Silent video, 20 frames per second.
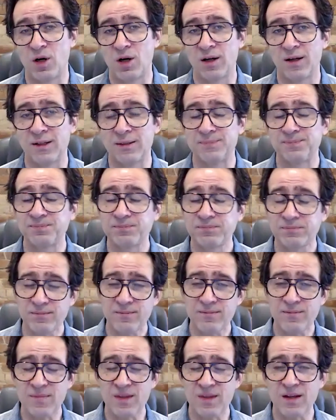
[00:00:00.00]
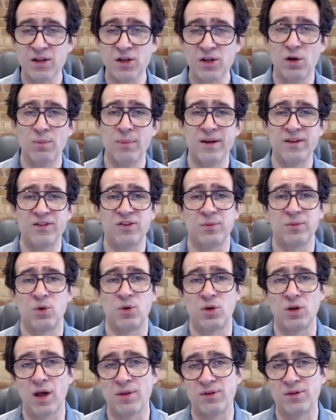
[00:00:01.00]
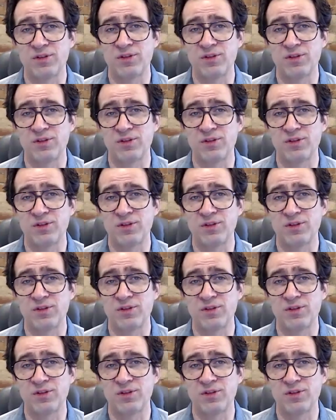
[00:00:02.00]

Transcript: market. it might support other